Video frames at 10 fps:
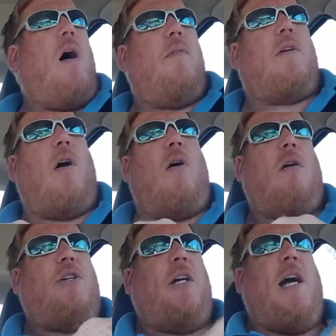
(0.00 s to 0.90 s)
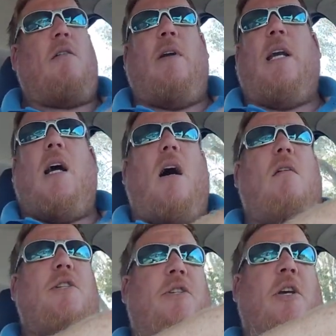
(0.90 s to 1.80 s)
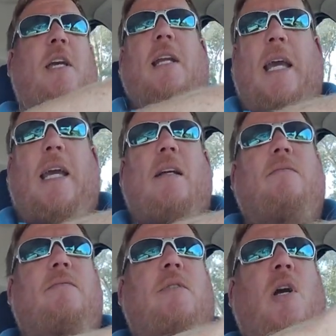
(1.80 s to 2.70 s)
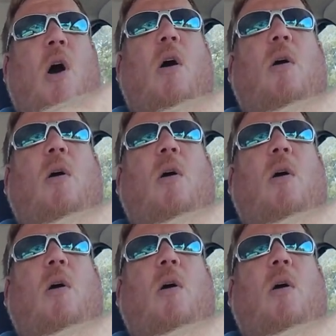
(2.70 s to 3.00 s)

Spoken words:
the car, she got a recall. She took it in. The car